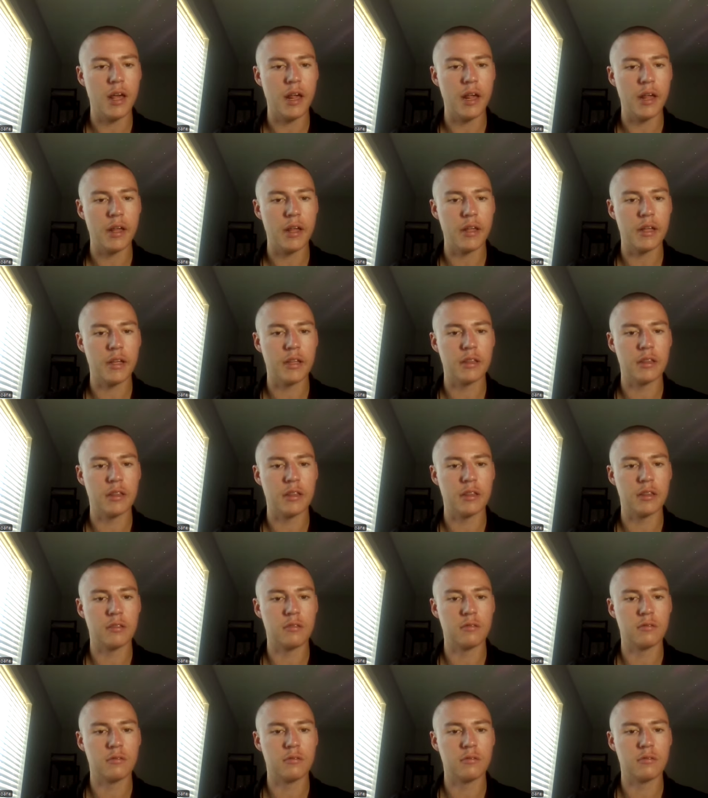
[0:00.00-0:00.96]

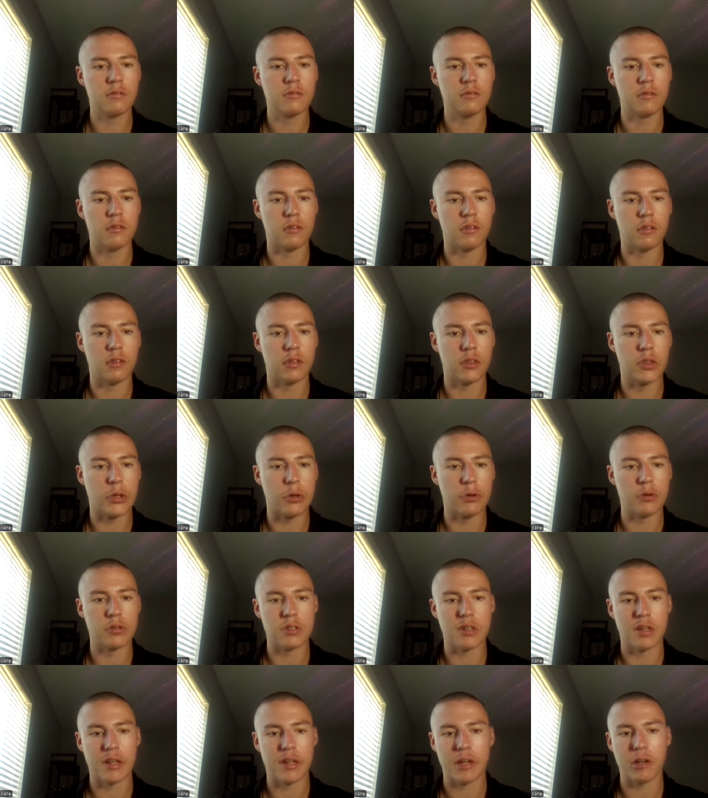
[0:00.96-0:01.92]
And there
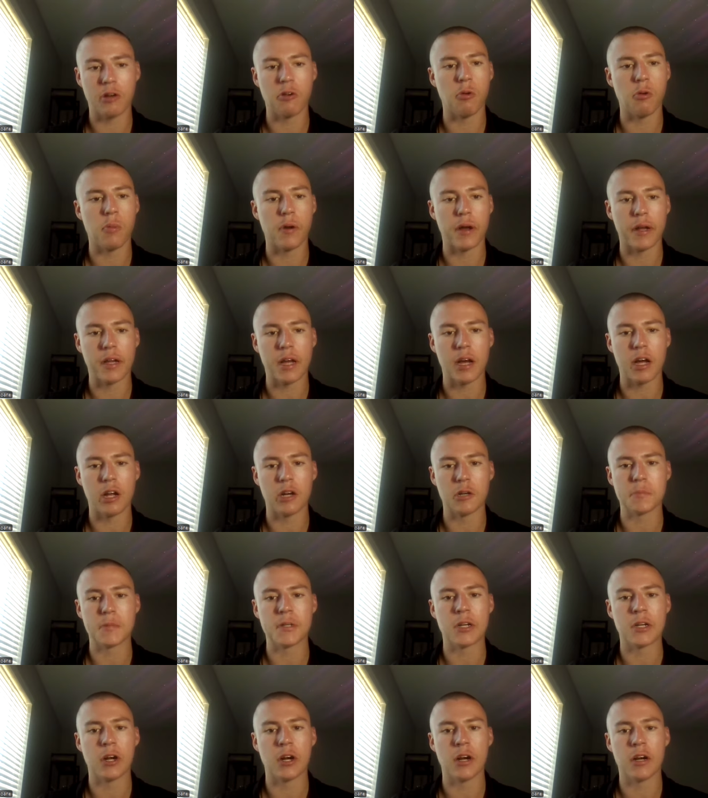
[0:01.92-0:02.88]
was a late goal by
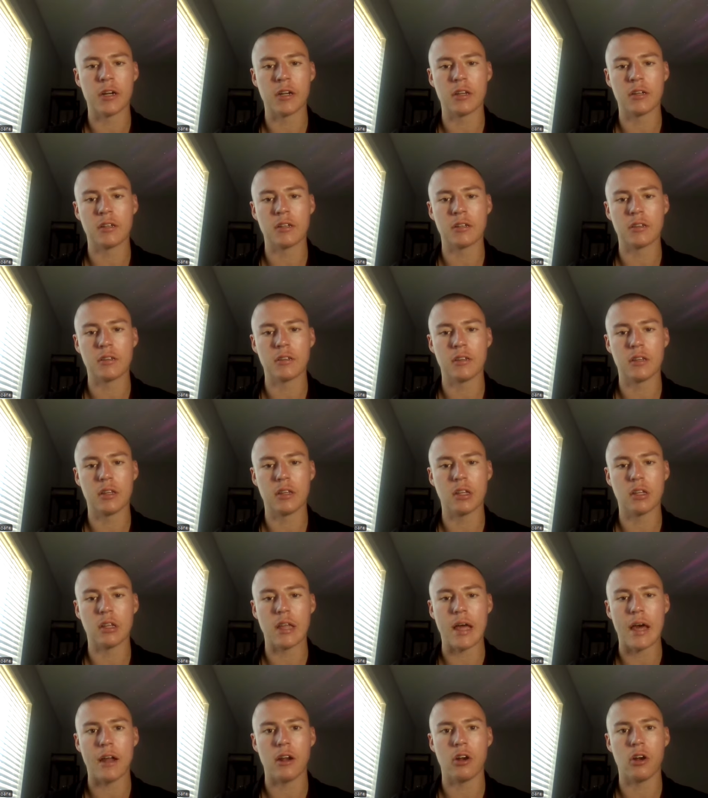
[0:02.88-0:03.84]
Connor Bedard in
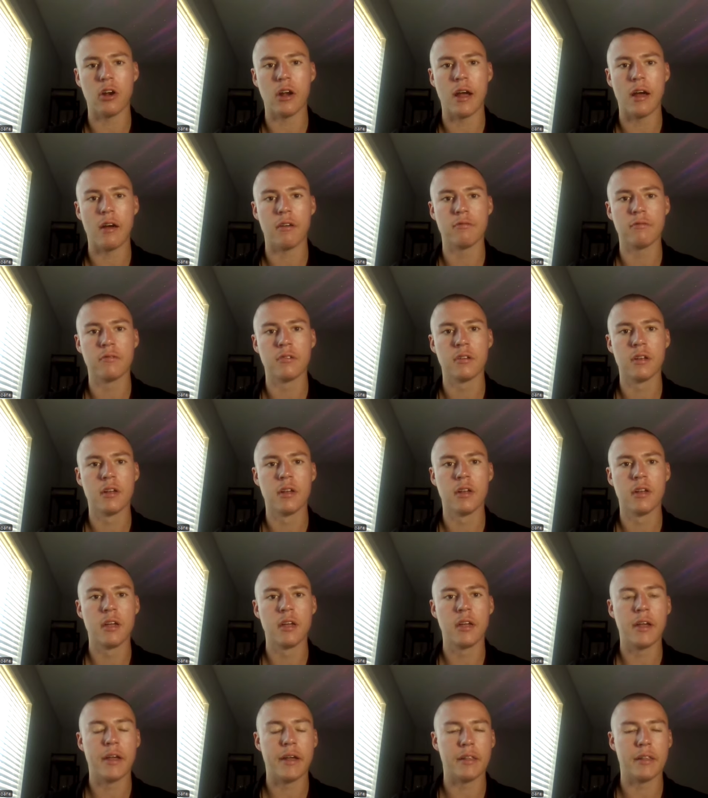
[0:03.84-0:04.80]
the latter half
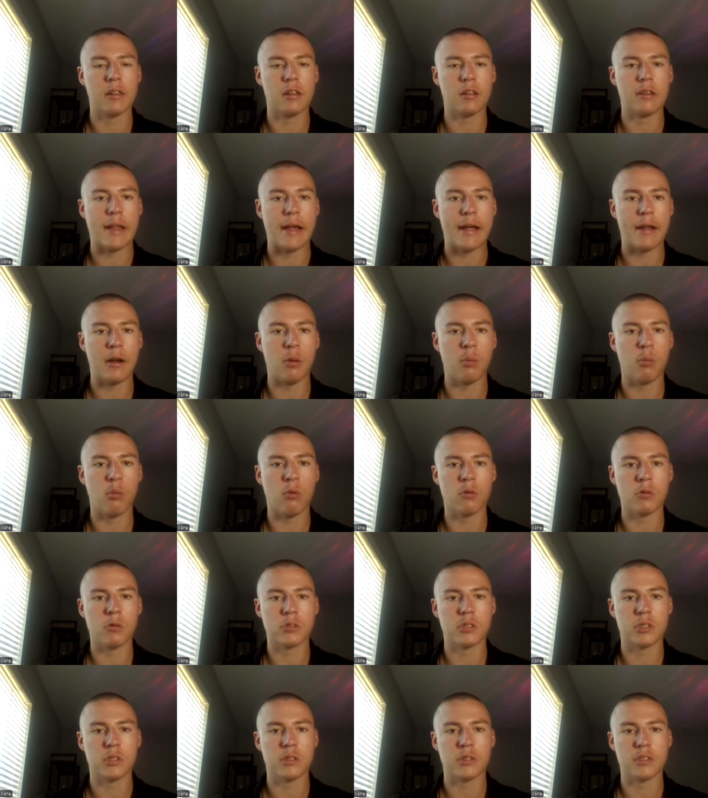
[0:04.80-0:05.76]
and the latter
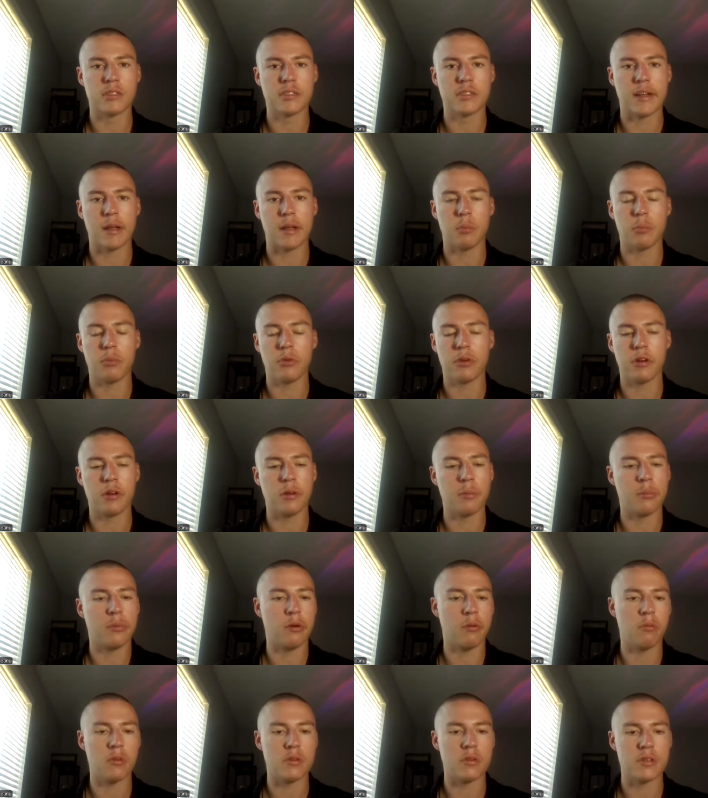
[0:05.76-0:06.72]
portion of the second
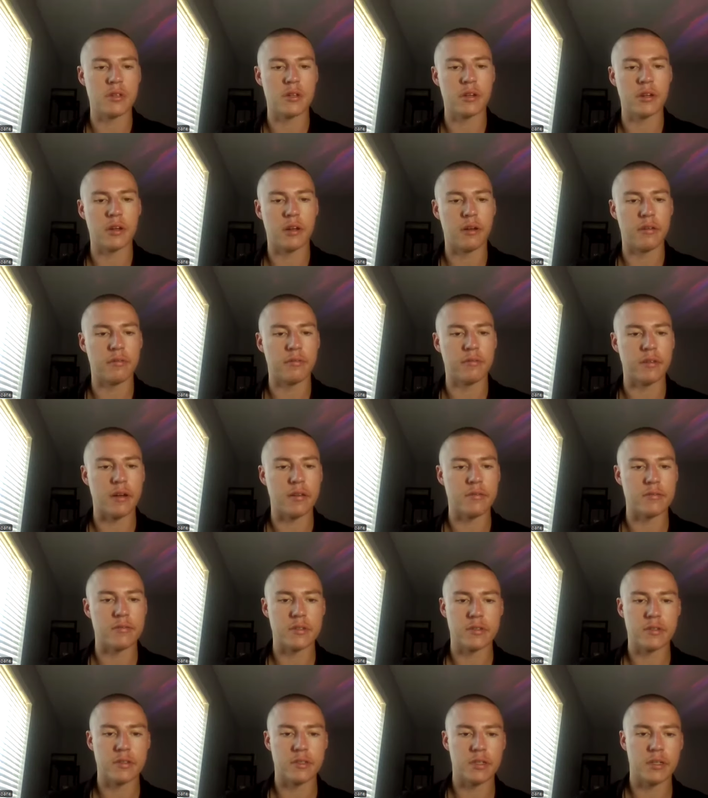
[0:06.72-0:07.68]
period, but it wasn't enough,
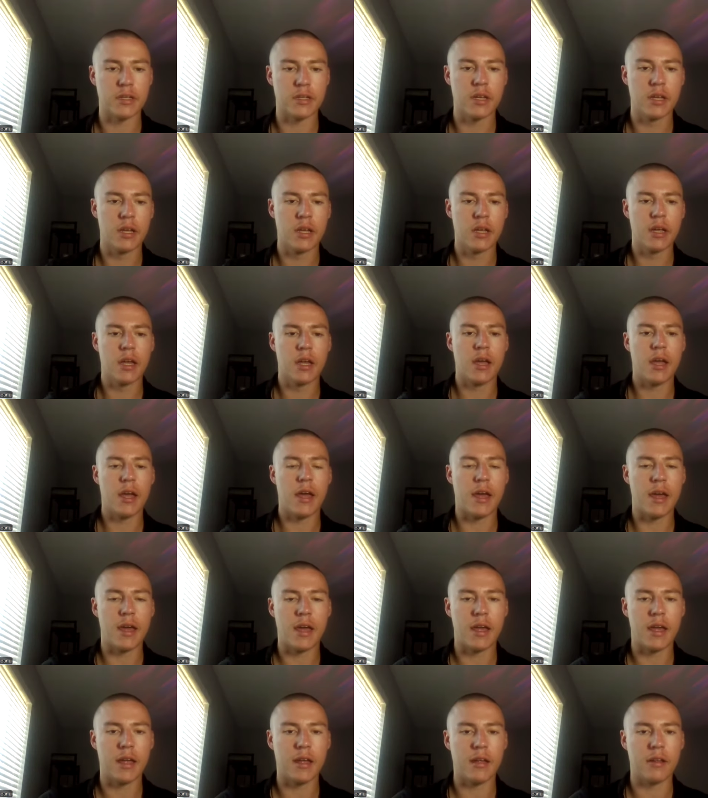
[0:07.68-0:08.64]
obviously
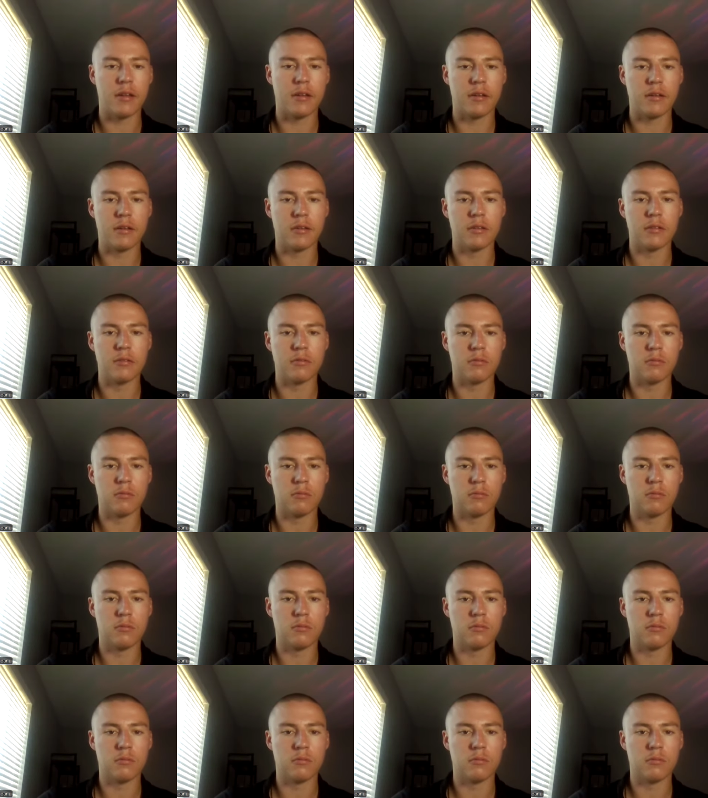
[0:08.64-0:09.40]
and